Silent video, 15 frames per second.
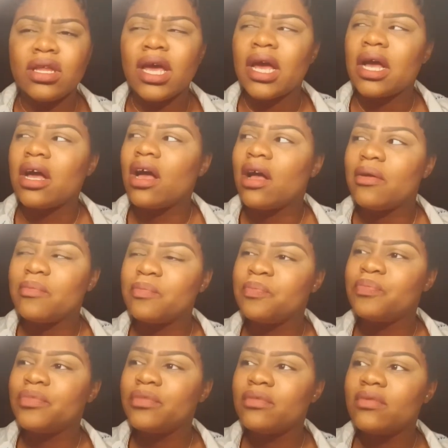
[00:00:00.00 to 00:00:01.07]
Like,
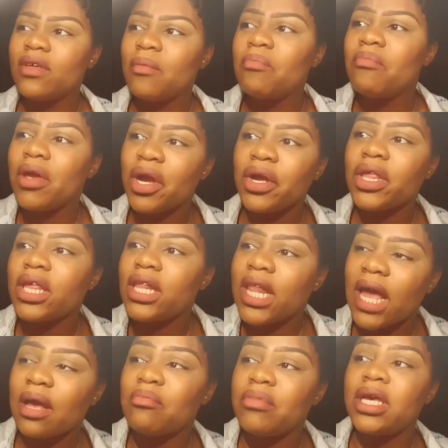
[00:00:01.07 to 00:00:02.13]
American
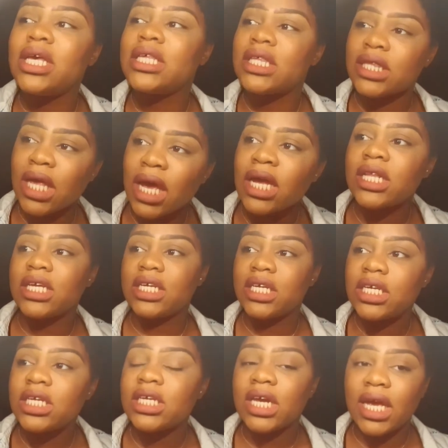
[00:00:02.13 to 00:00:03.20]
like me is saying
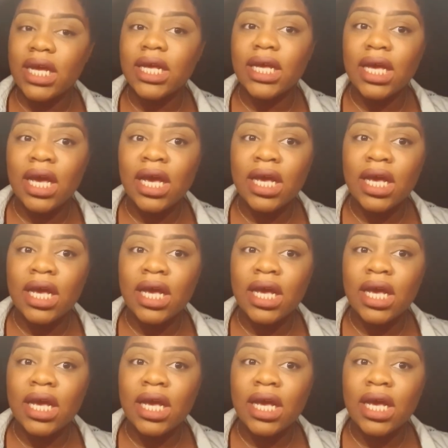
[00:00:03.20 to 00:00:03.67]
this shit.